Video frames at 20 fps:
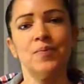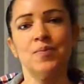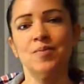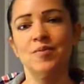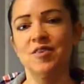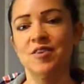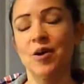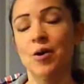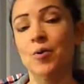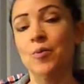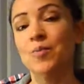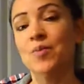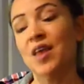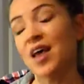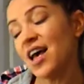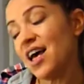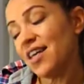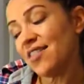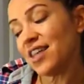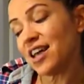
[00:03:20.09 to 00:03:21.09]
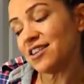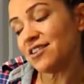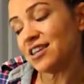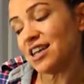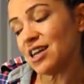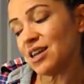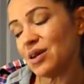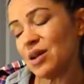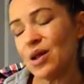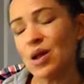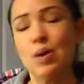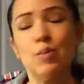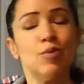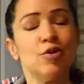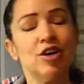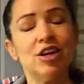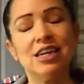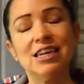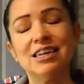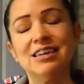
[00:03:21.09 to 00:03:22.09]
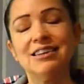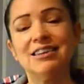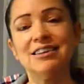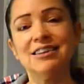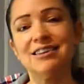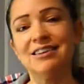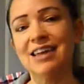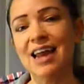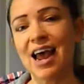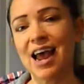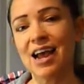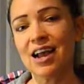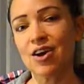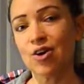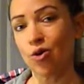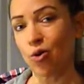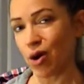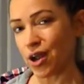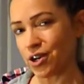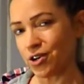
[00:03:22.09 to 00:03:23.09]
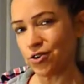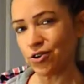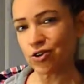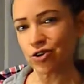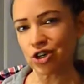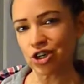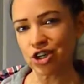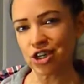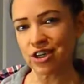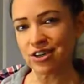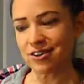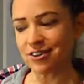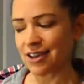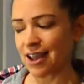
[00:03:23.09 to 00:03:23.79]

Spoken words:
So that's it. Pretty easy snack, quite nutritious,